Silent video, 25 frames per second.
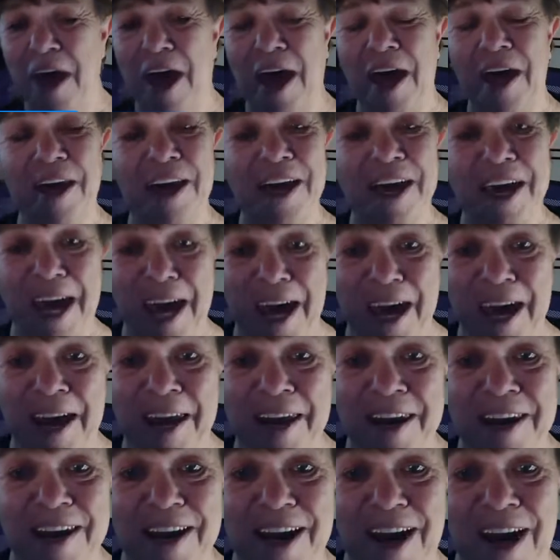And
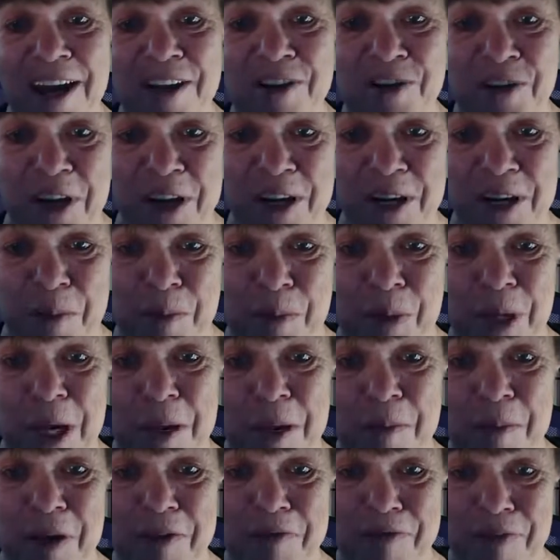again, I tried to
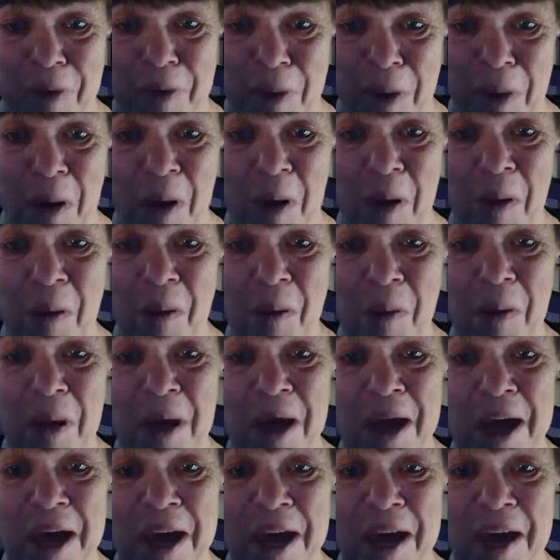break my fall
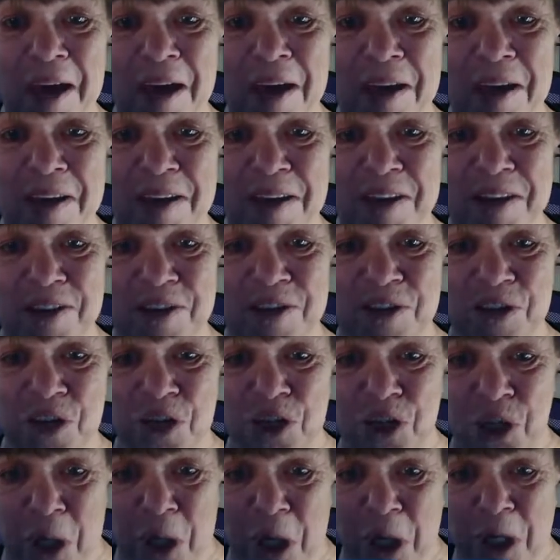and
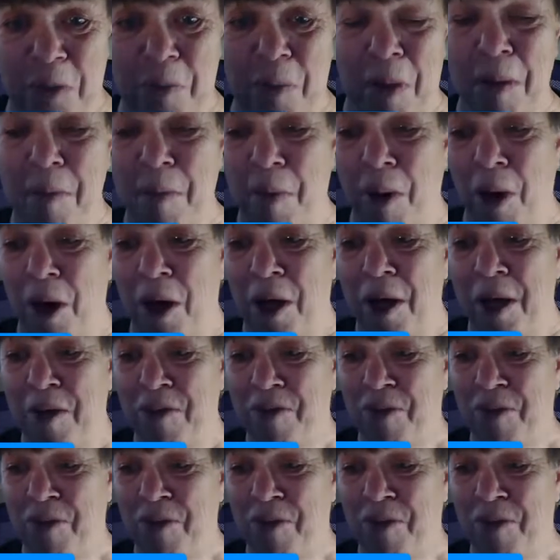jerked my body.